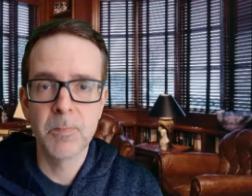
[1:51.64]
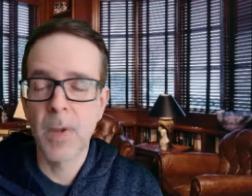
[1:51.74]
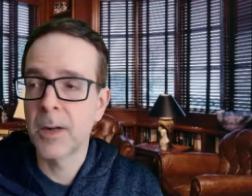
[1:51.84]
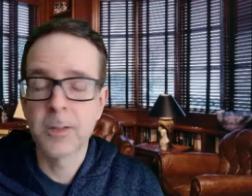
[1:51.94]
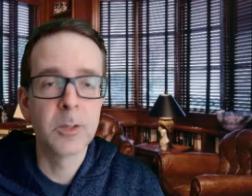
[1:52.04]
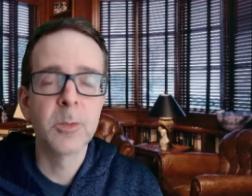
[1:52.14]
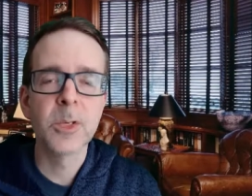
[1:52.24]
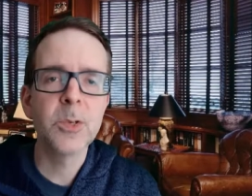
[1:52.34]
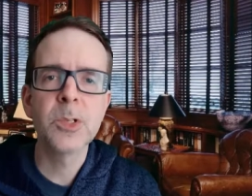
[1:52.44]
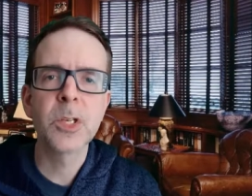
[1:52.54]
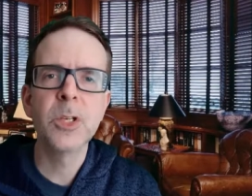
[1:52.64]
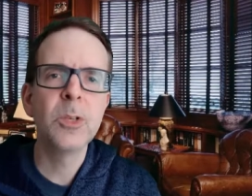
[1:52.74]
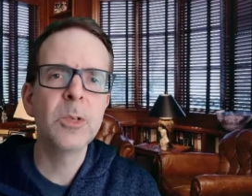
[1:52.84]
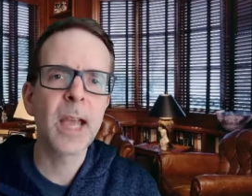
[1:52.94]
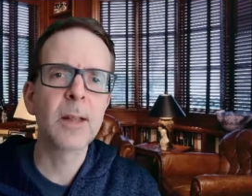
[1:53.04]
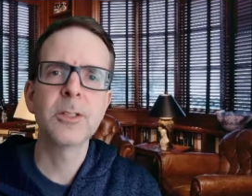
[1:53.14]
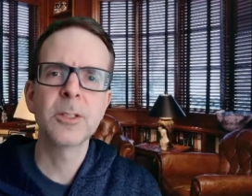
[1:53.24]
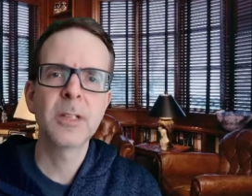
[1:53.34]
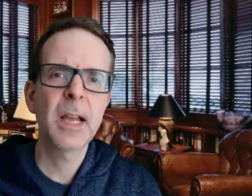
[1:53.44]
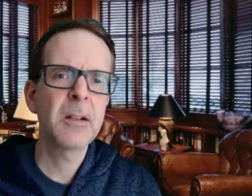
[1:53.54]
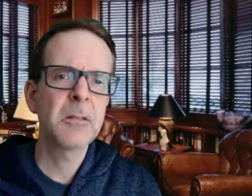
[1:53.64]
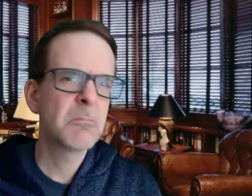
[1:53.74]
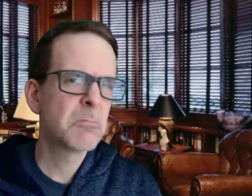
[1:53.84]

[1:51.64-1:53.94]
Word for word: I don't know, we're using a new calendar now?